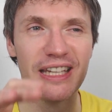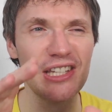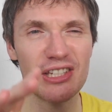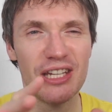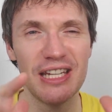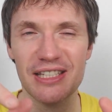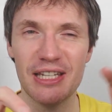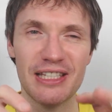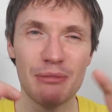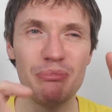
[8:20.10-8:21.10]
guess
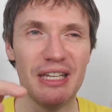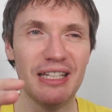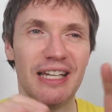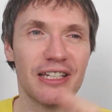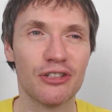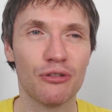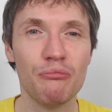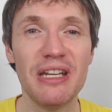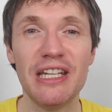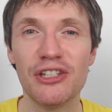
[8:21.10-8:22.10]
it's a bit like a
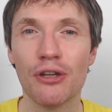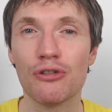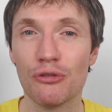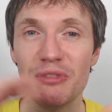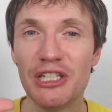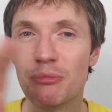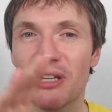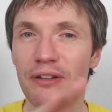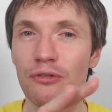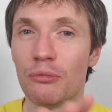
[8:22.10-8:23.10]
sort of mini social media
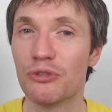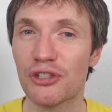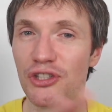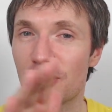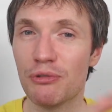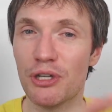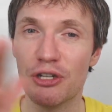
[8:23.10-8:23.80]
platform, just